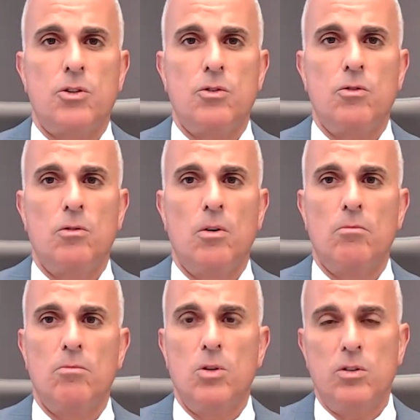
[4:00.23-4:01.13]
to
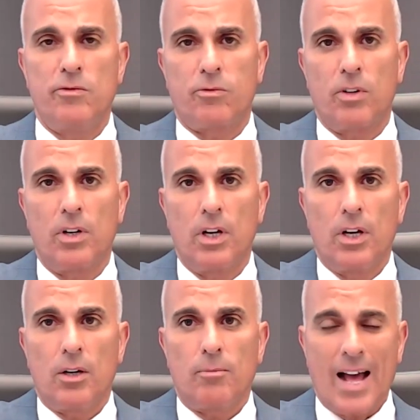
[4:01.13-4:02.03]
move
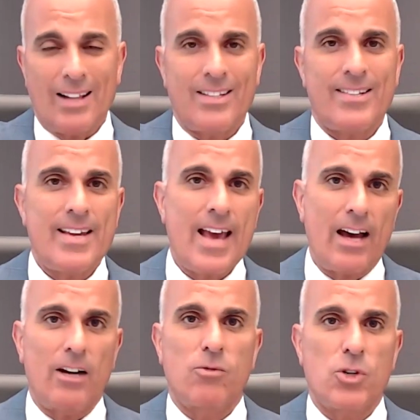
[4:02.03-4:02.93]
policy
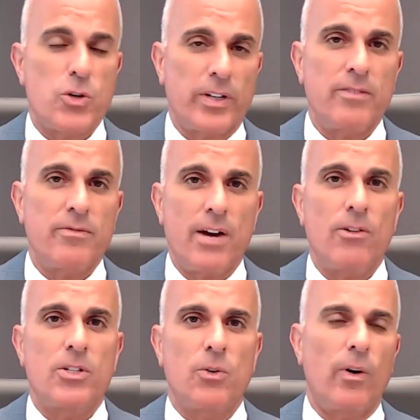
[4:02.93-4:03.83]
out of restrictive
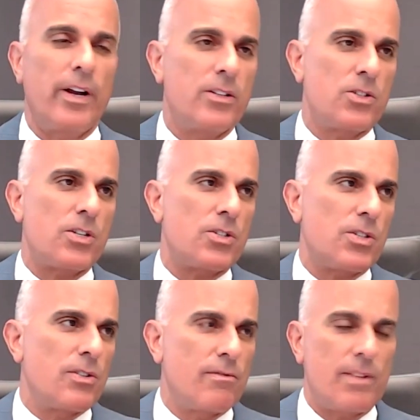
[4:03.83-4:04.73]
territory. It's
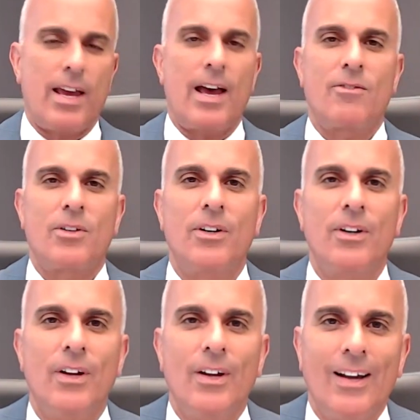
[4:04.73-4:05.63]
just they have
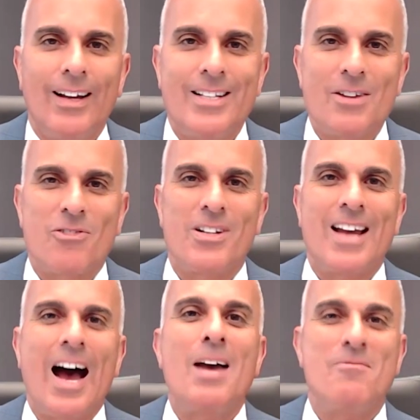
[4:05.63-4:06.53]
a
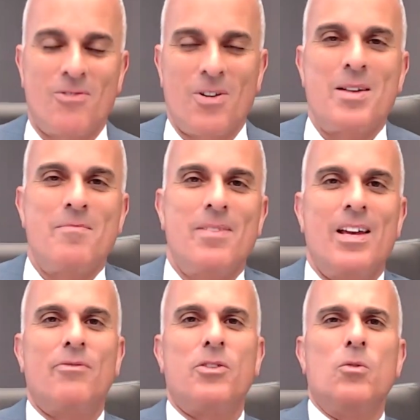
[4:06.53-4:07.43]
different time frame,
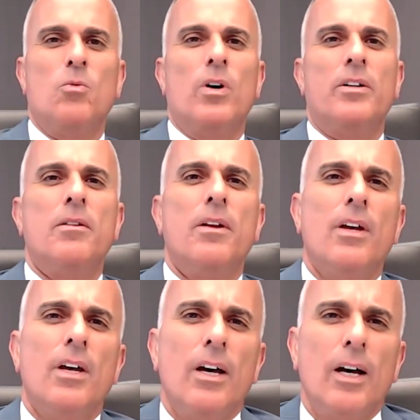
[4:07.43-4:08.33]
if you would.
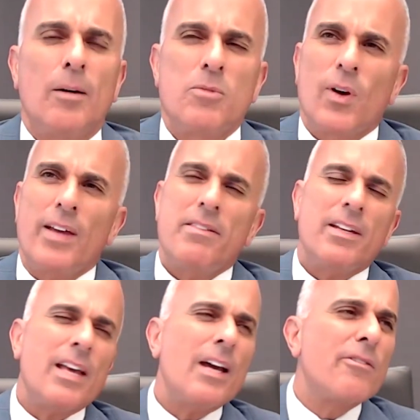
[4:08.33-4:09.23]
So I
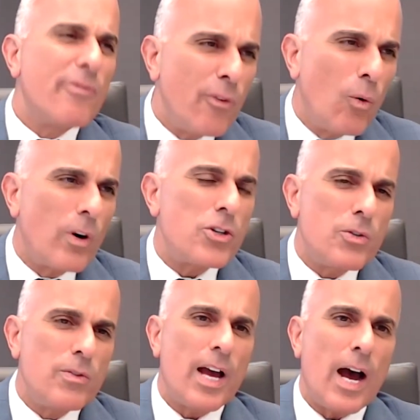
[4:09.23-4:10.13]
think that affords
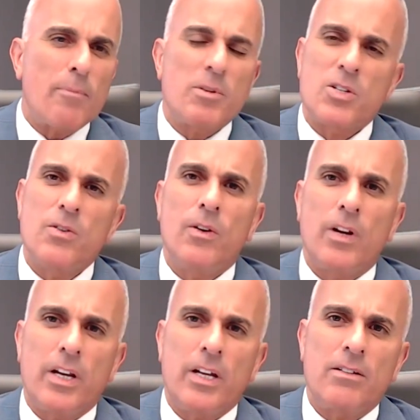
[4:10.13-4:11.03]
you the
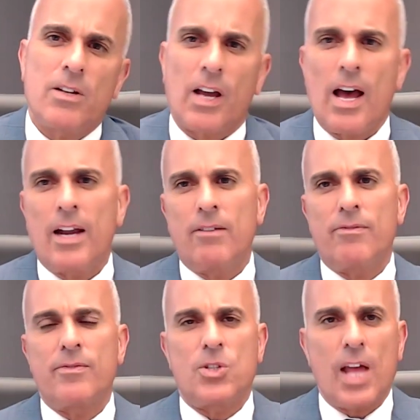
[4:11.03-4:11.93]
opportunity to kind
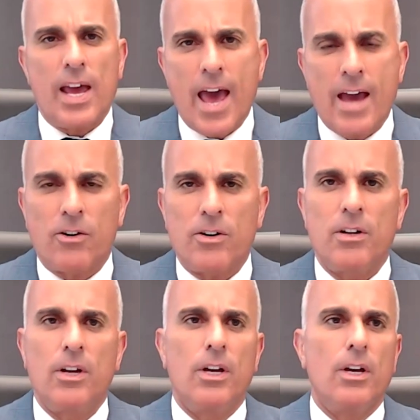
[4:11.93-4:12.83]
of stay
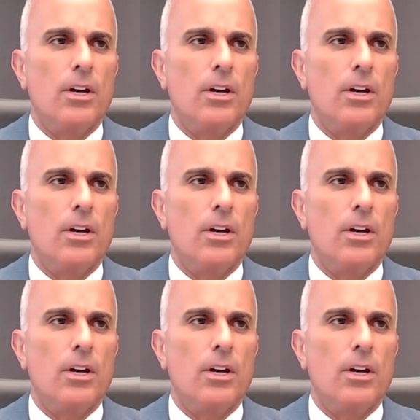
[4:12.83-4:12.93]
anchored,